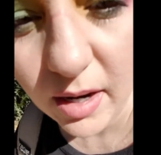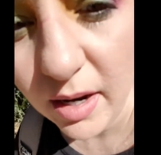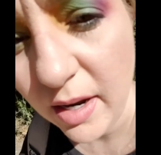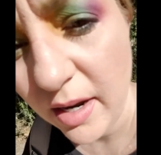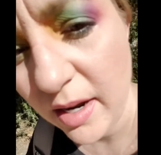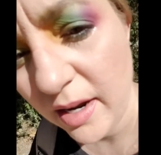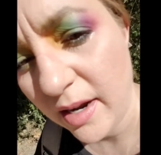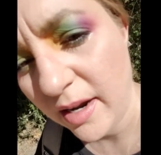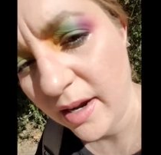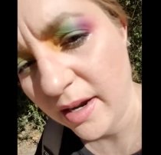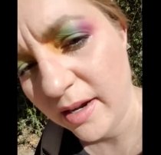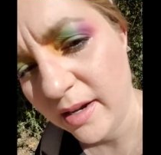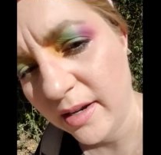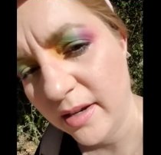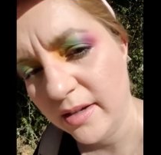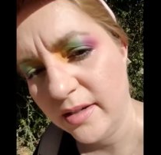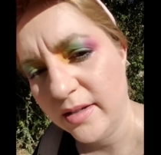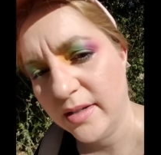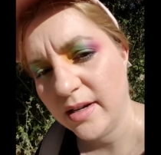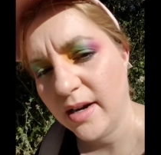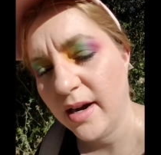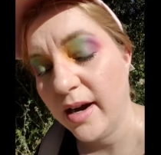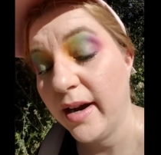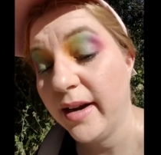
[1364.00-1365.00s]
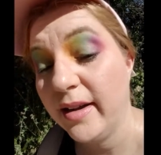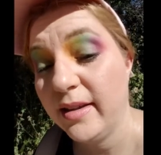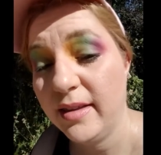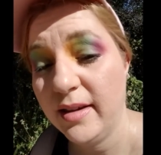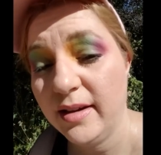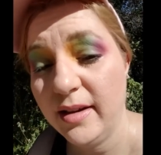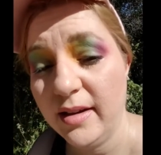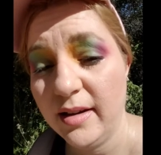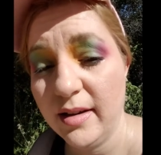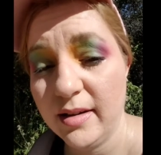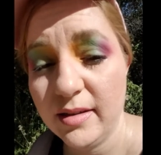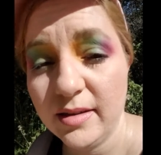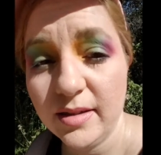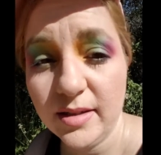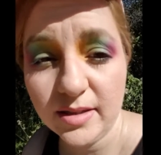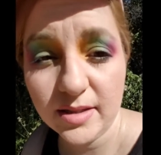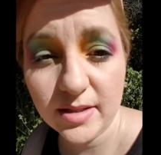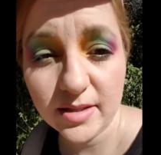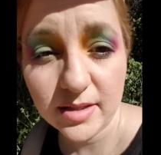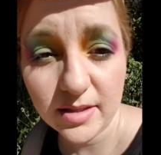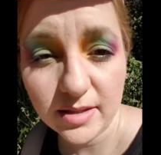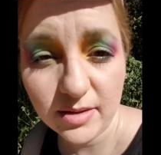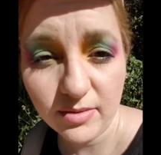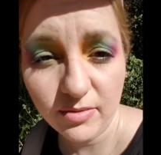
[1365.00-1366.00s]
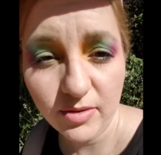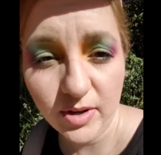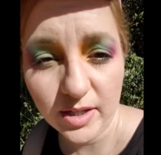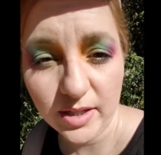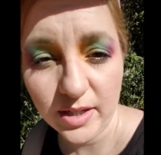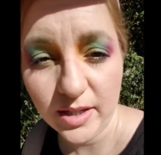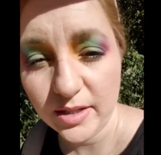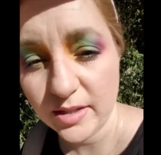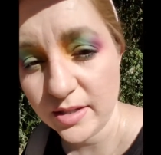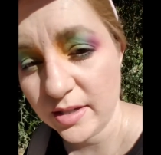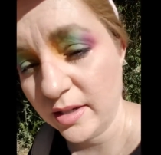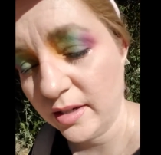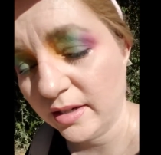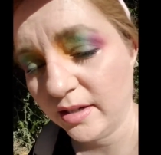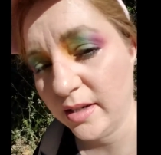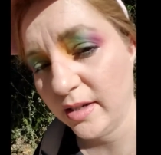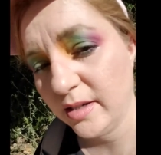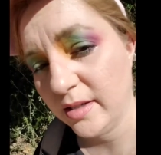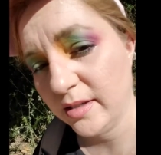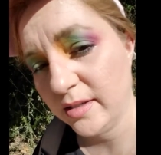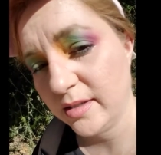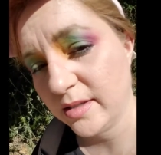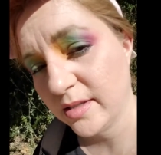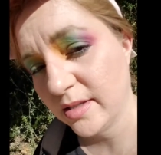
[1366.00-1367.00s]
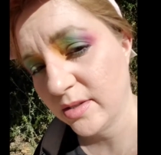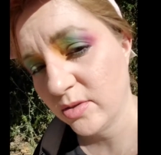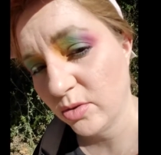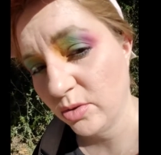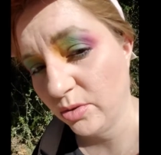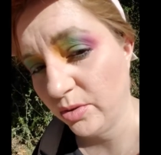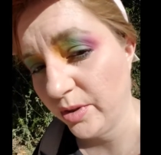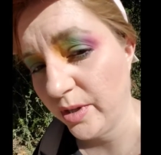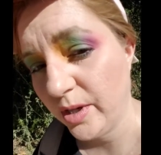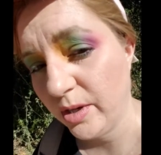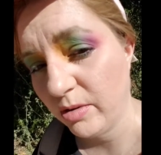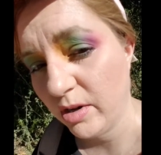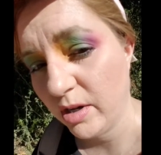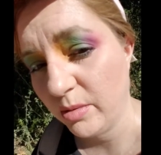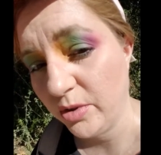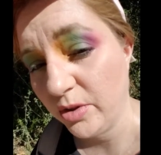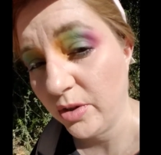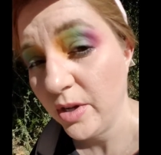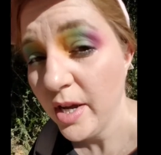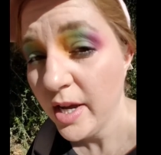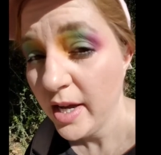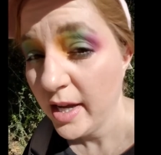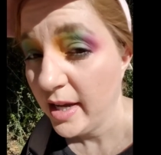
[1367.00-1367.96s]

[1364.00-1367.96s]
and I think this foundation is truly incredible.